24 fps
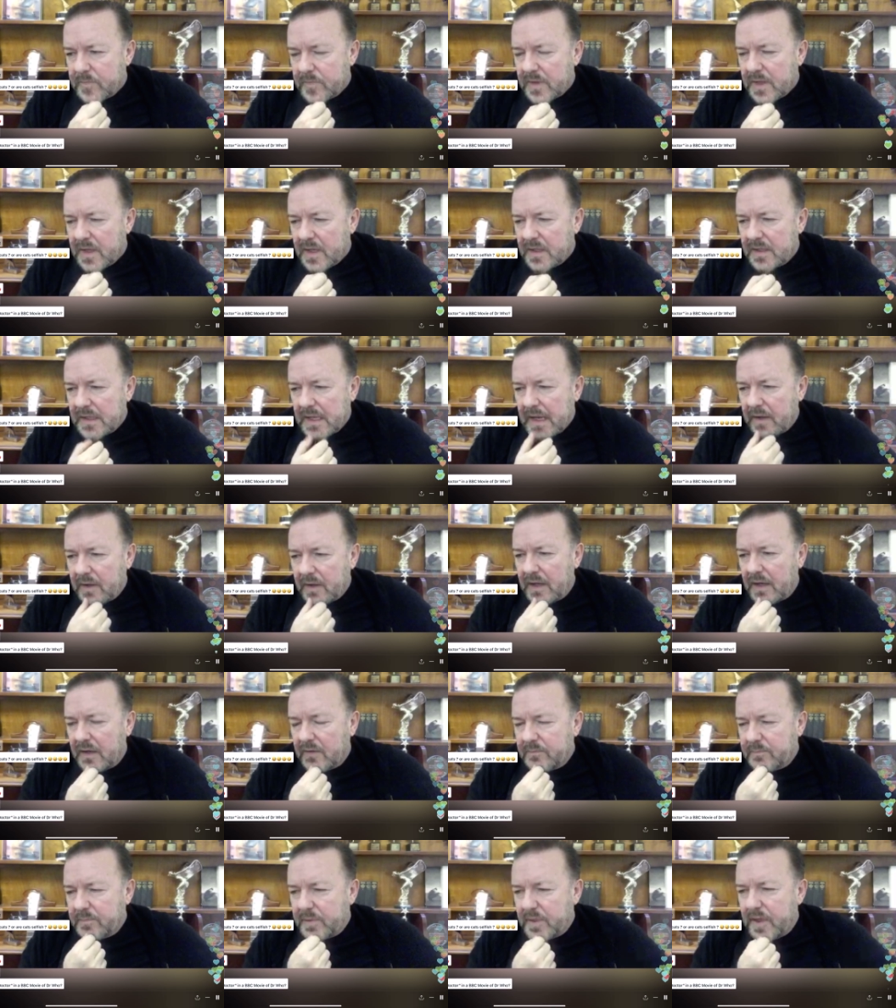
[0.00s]
Now you
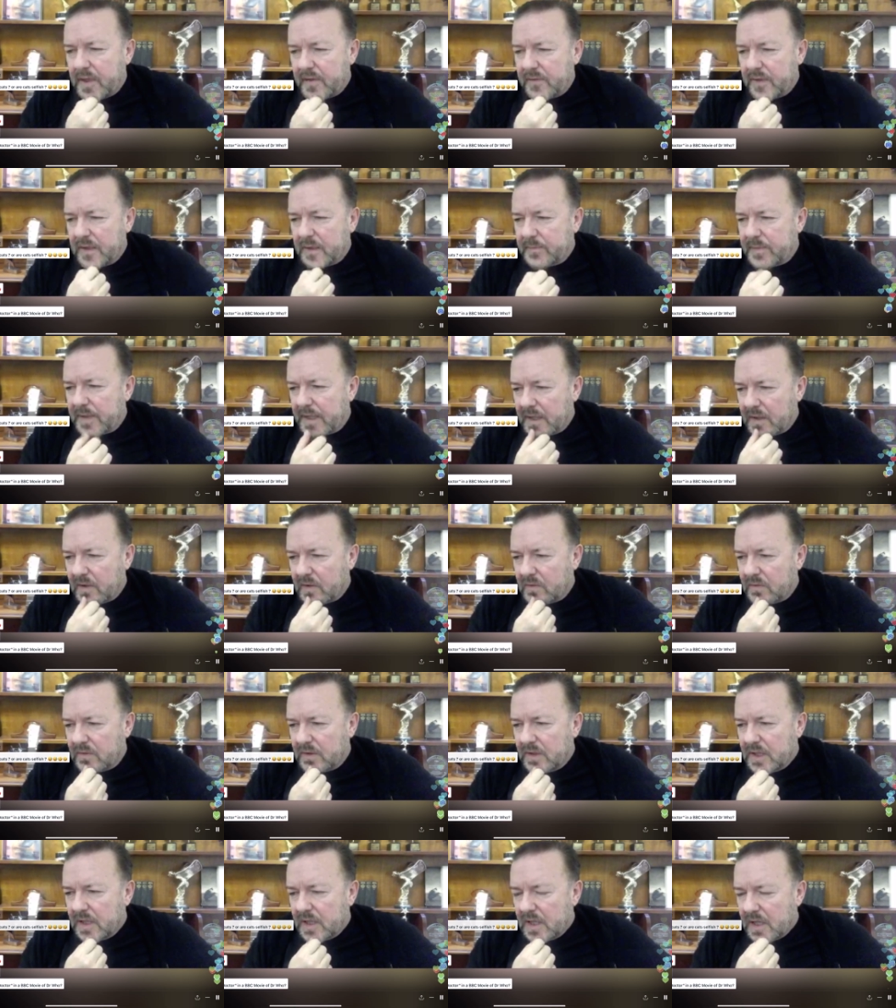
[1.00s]
have perfect
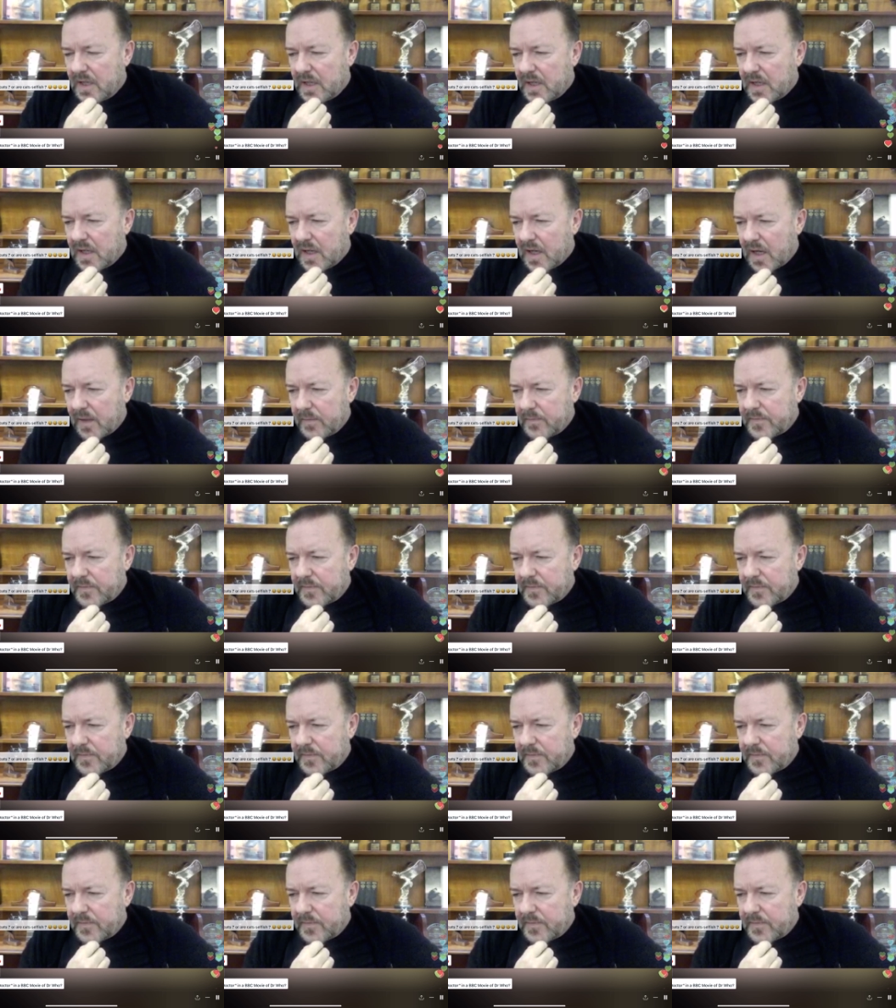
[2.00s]
pickle. I'm